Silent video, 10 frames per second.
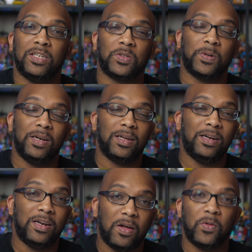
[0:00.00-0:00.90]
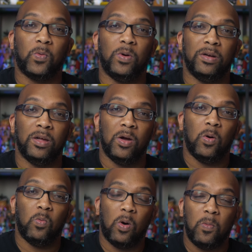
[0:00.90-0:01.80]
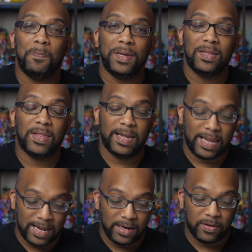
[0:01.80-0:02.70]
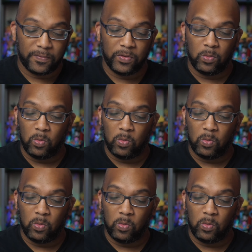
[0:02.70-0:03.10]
So getting another one won't be the end of the